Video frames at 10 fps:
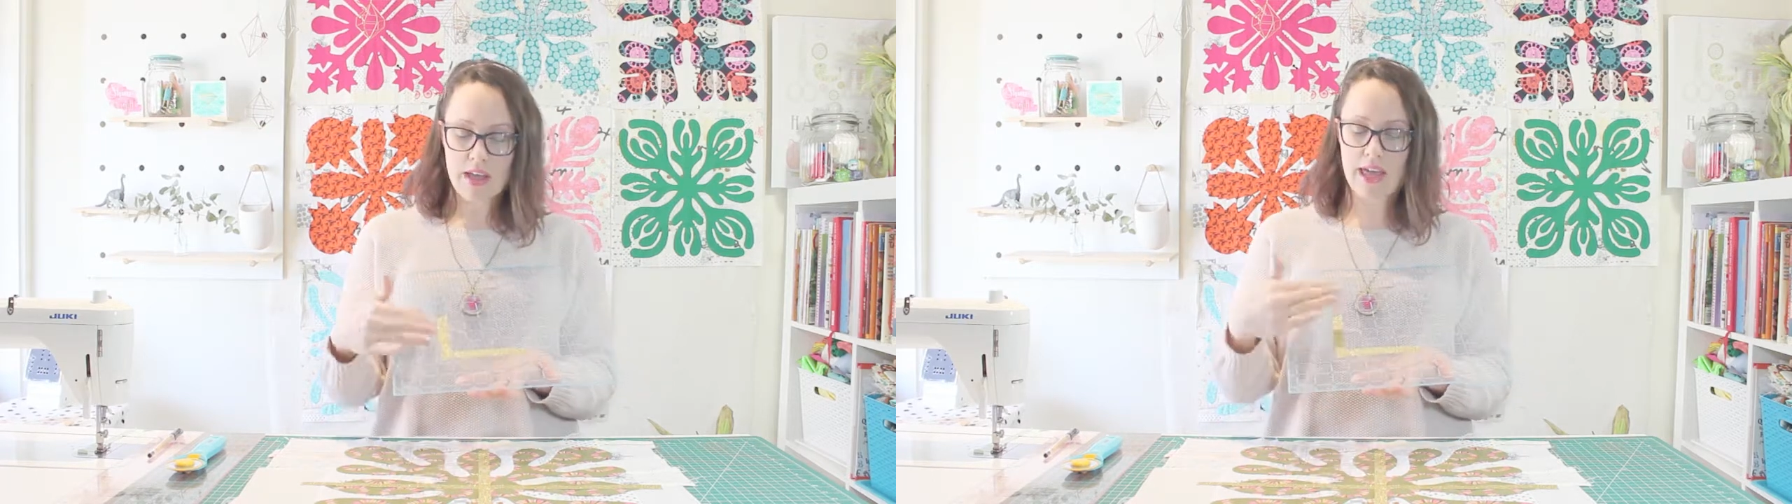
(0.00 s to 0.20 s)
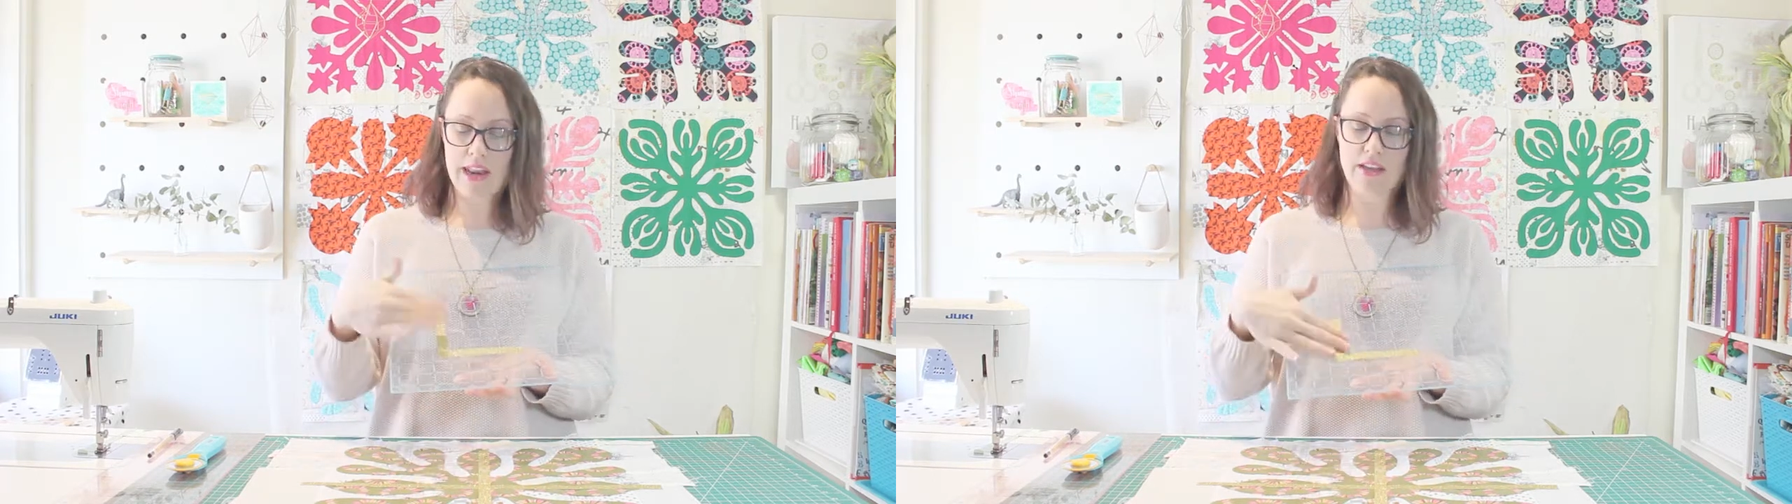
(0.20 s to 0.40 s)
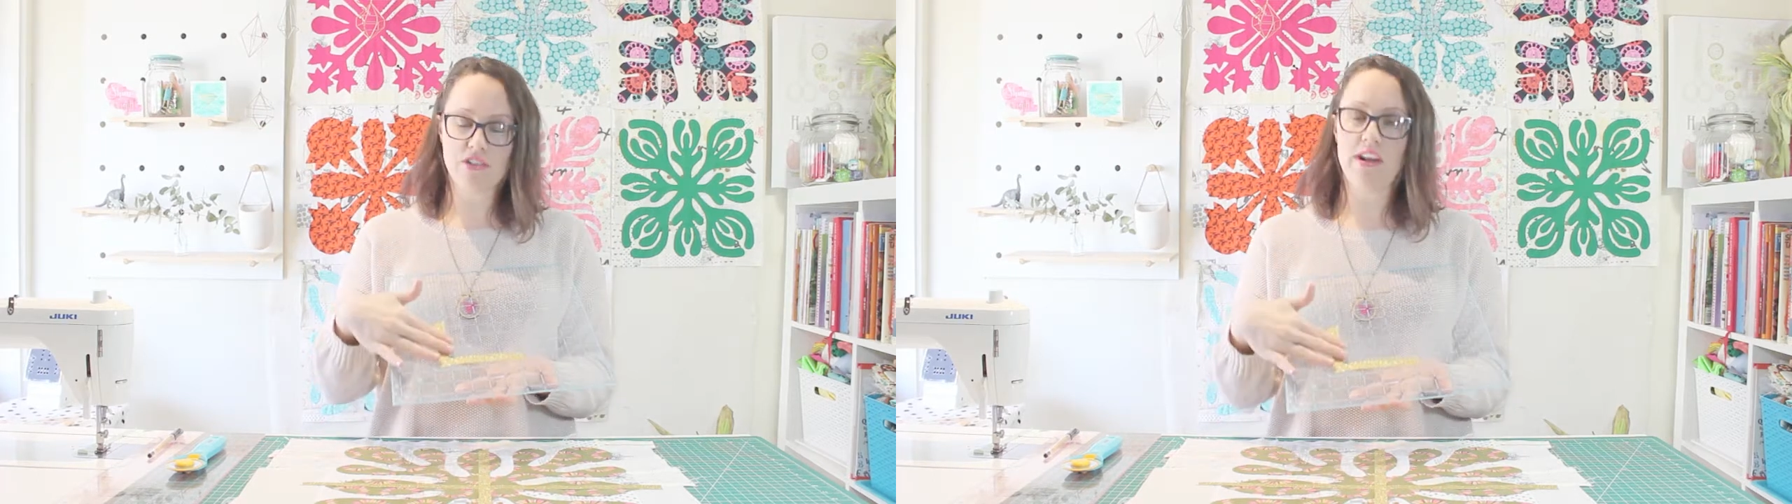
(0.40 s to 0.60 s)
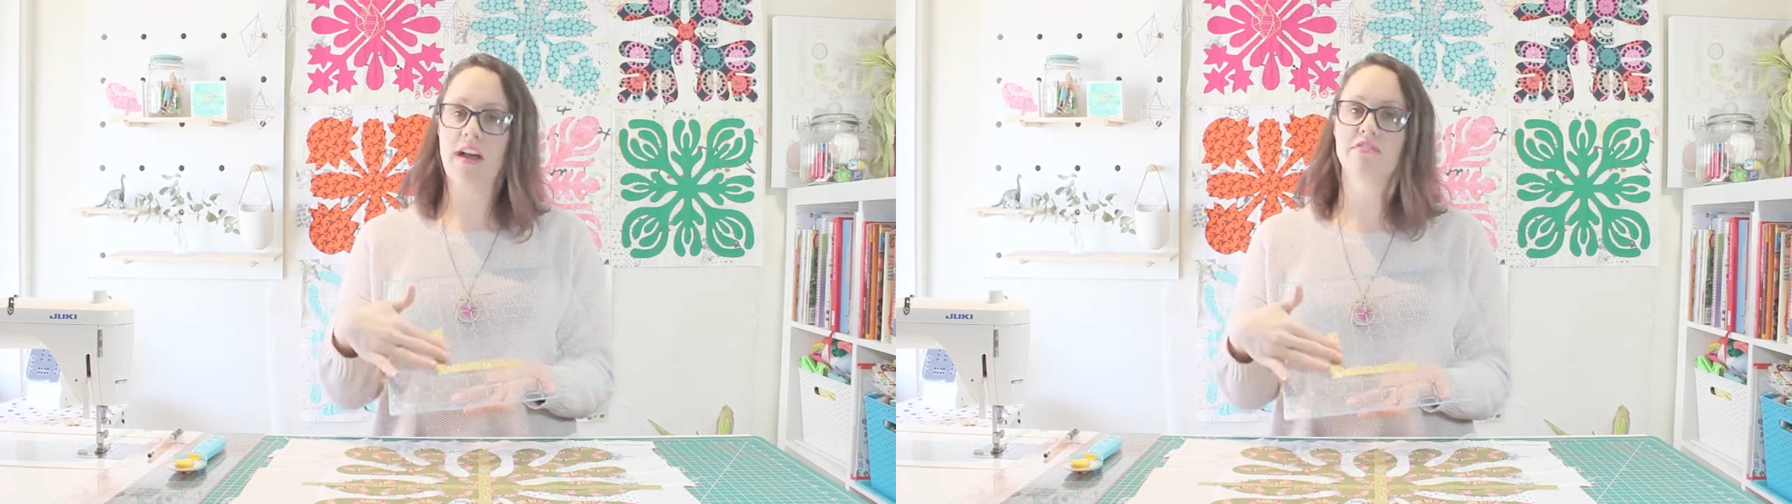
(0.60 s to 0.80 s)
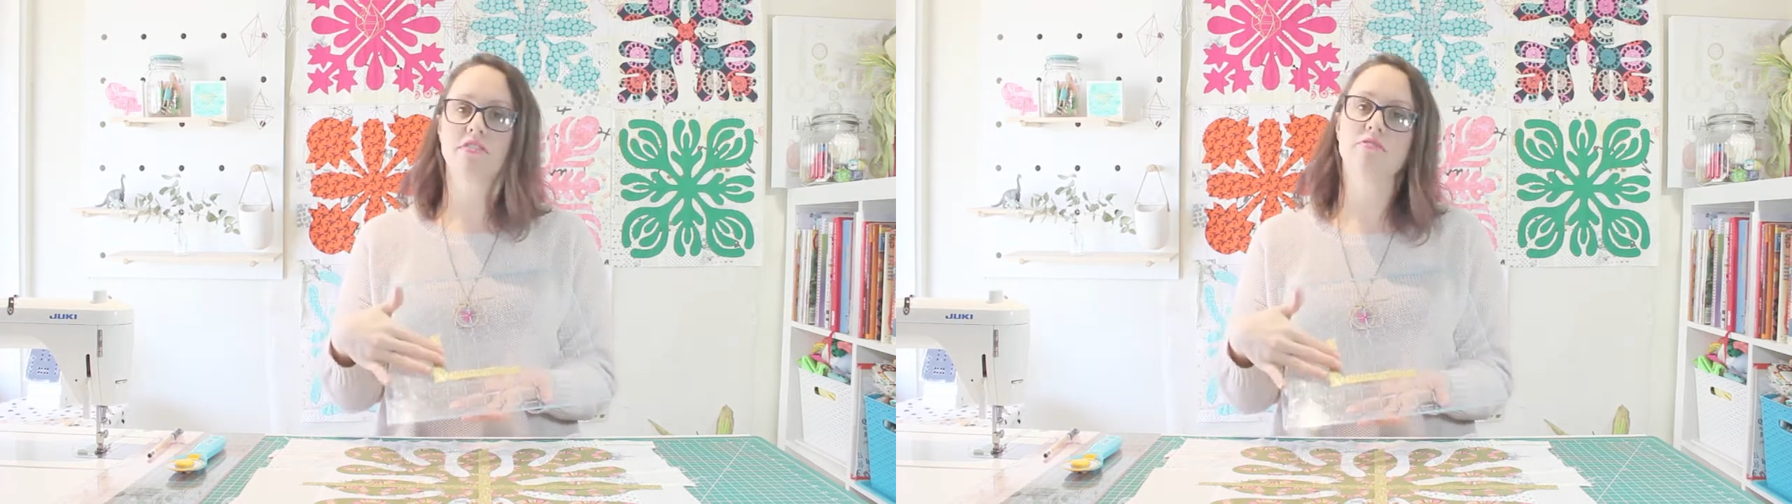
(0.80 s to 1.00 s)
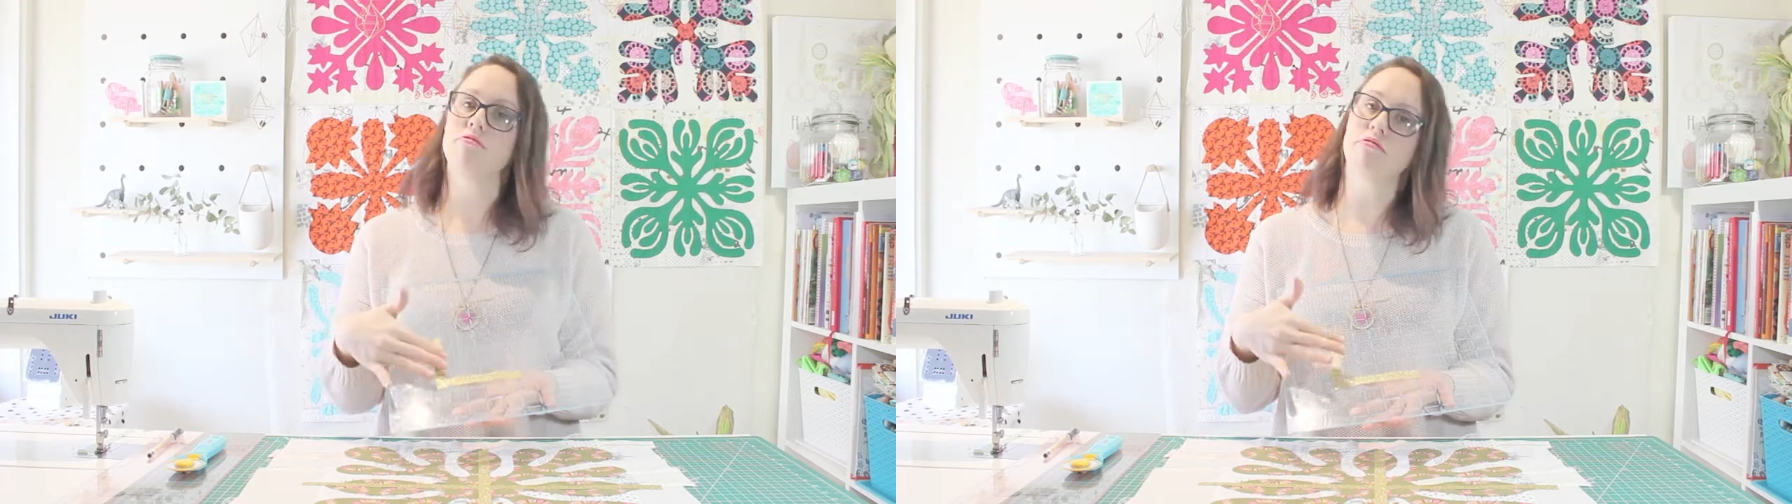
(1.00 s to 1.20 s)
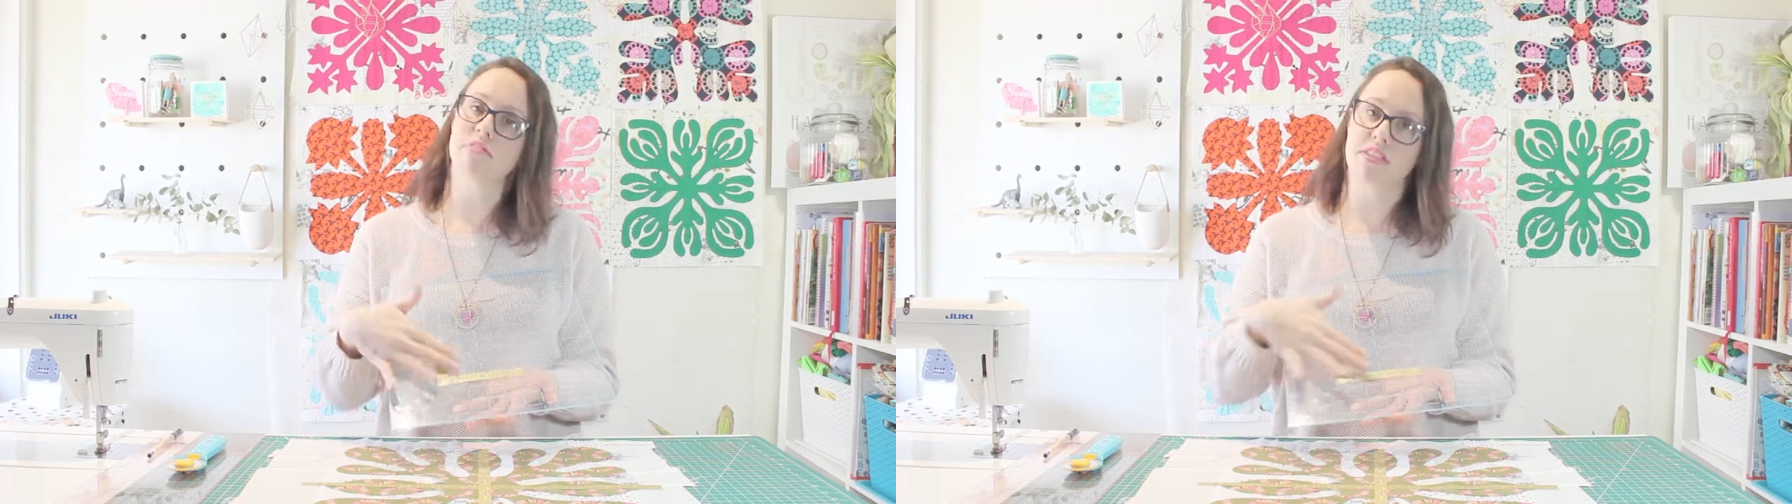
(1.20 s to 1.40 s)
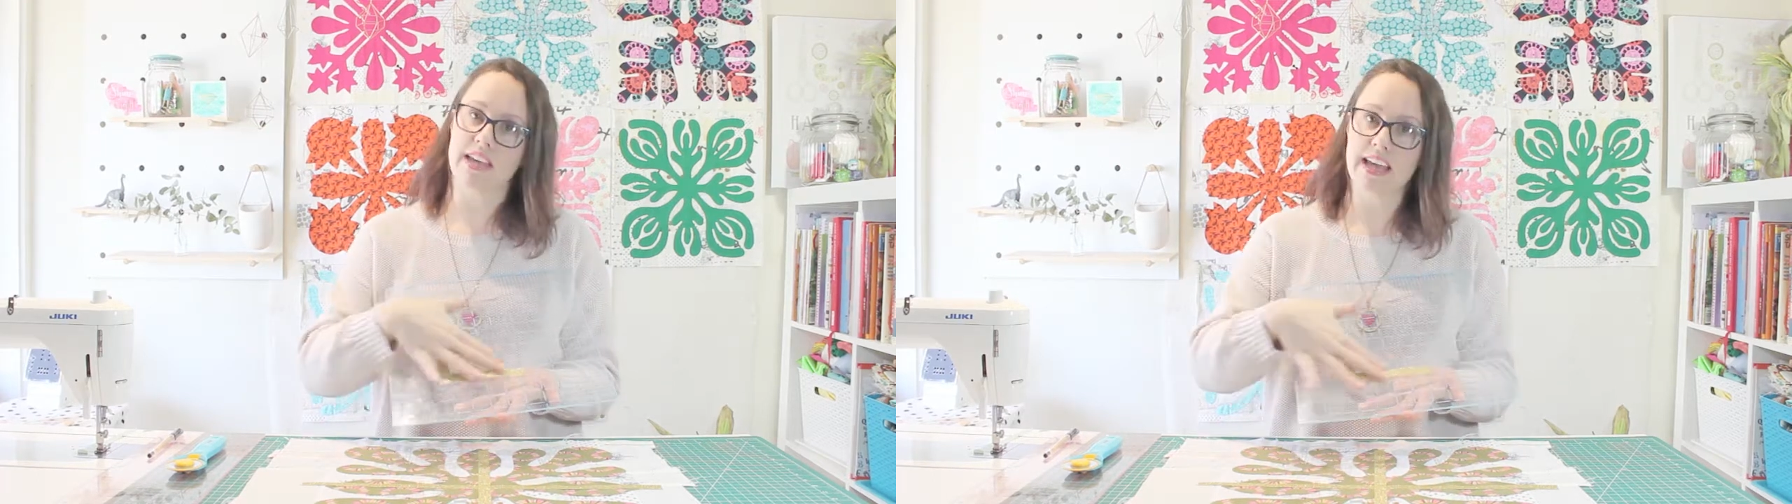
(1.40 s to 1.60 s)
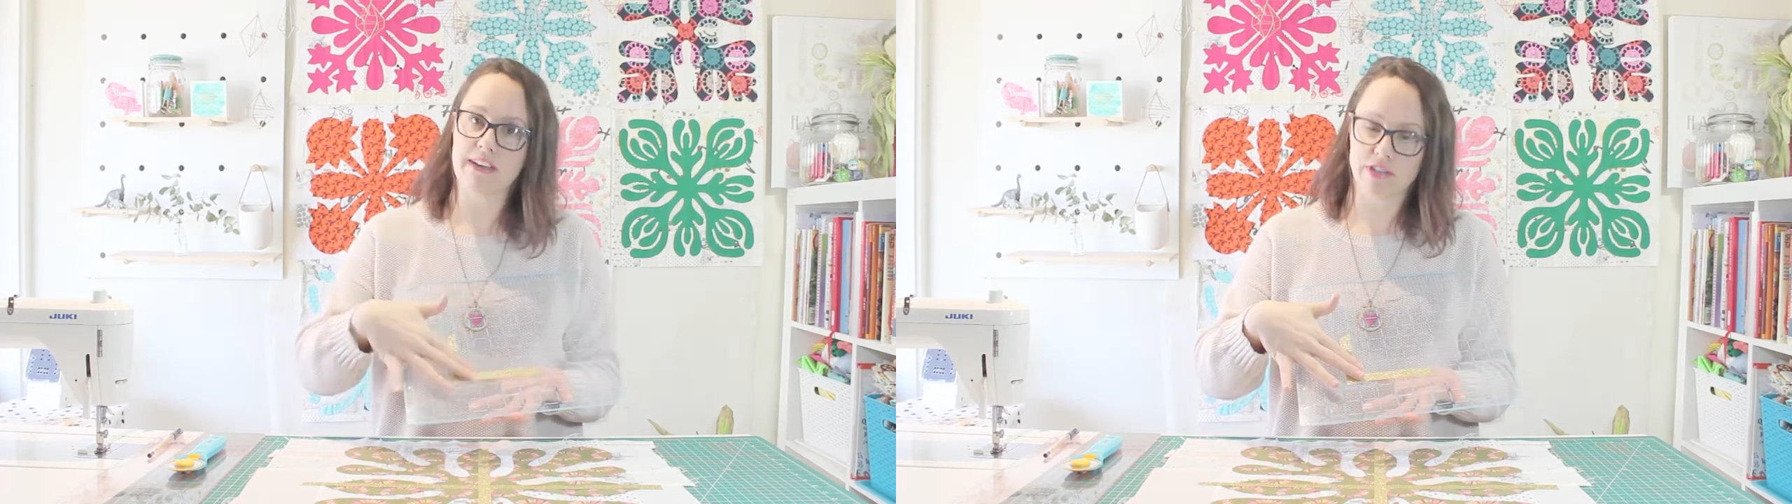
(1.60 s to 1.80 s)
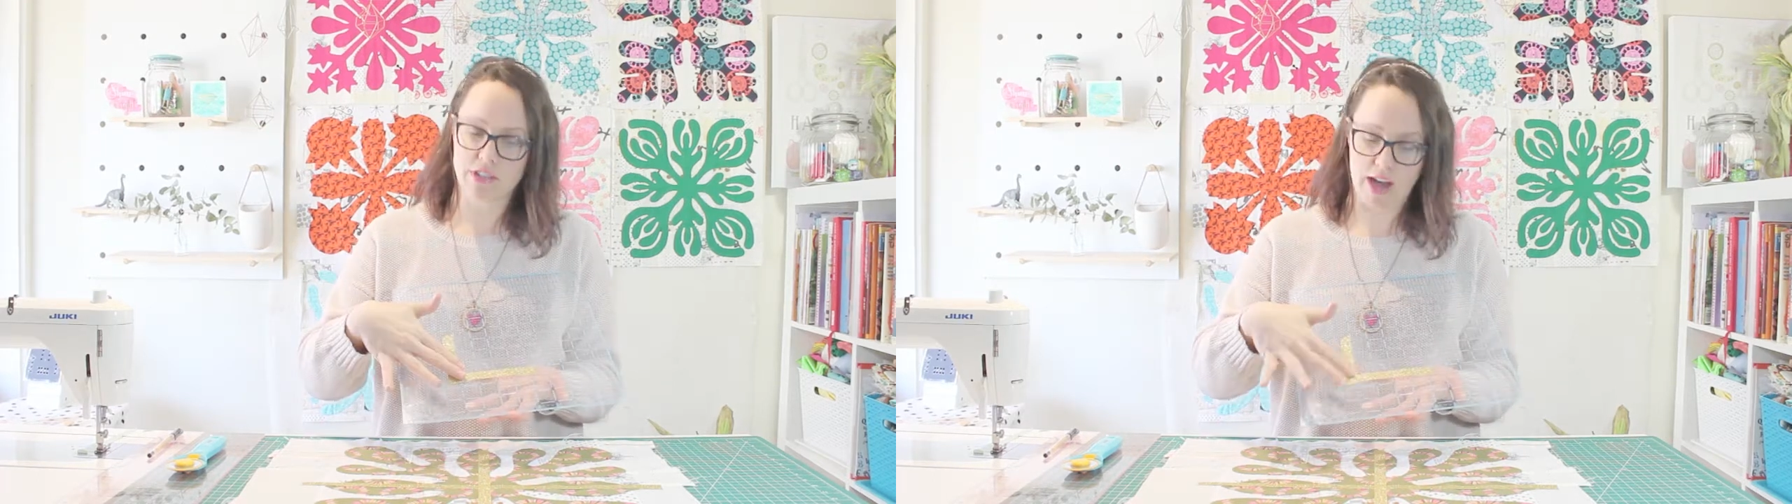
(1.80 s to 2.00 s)
and I don't have to think
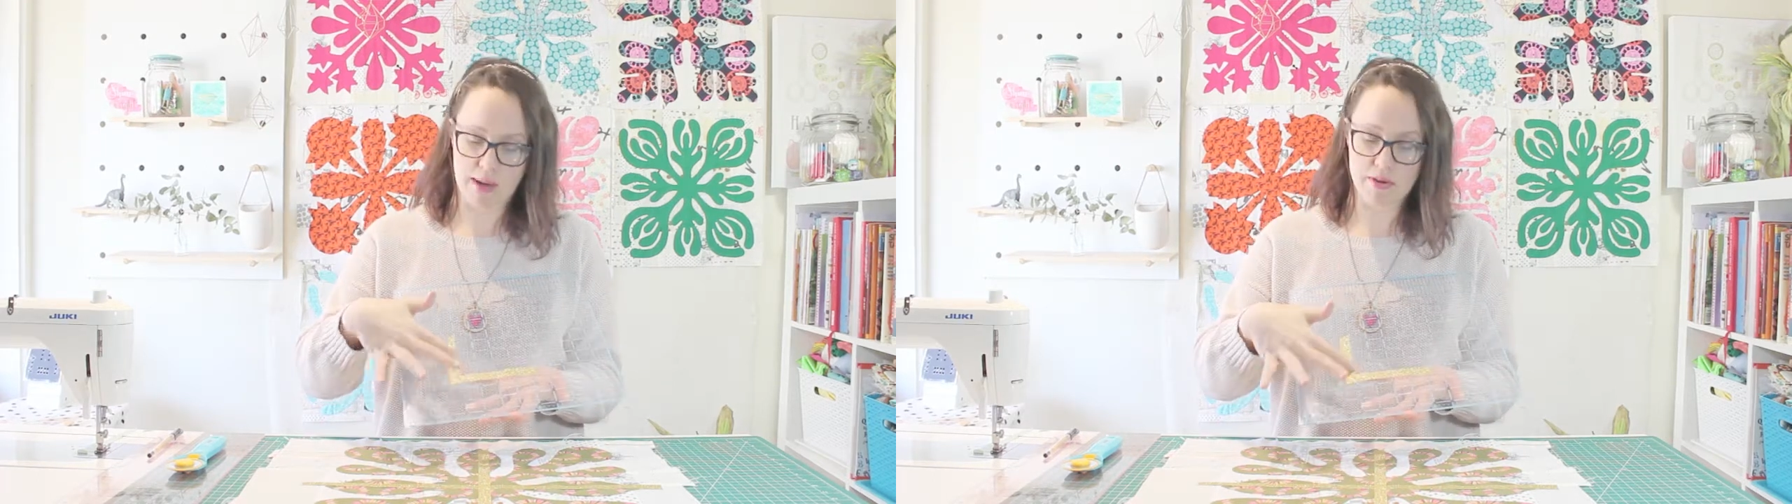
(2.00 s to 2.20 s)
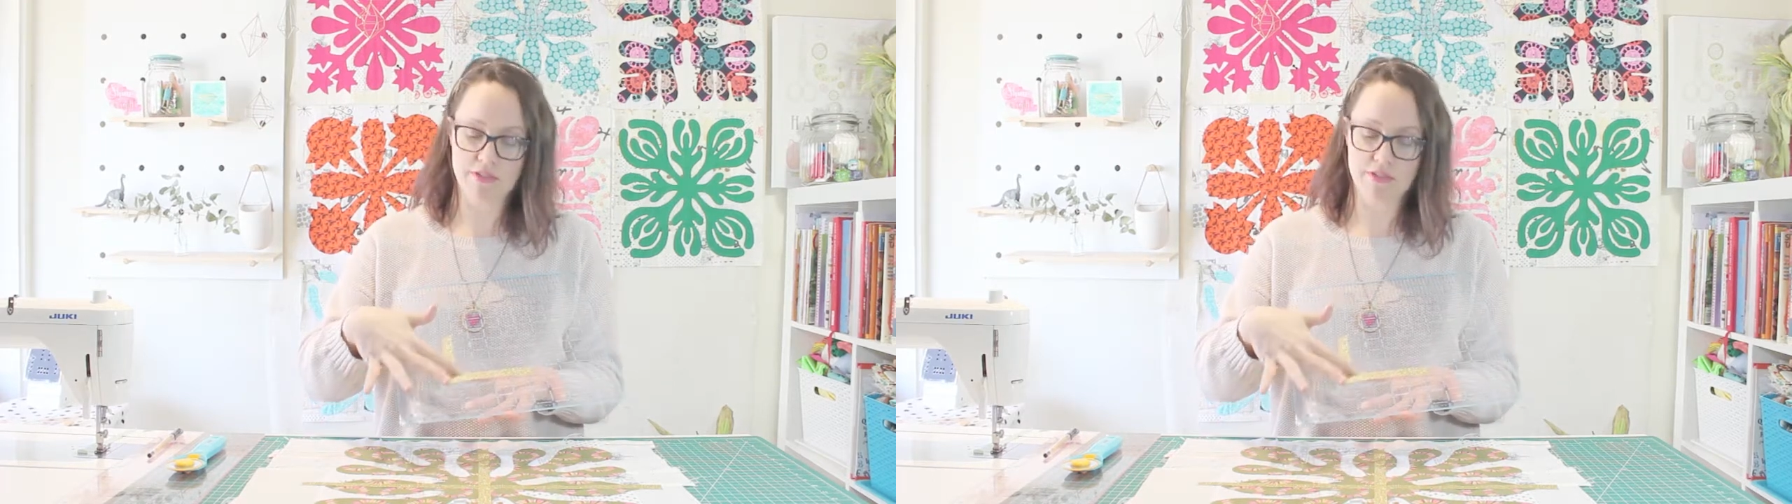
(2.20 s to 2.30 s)
every time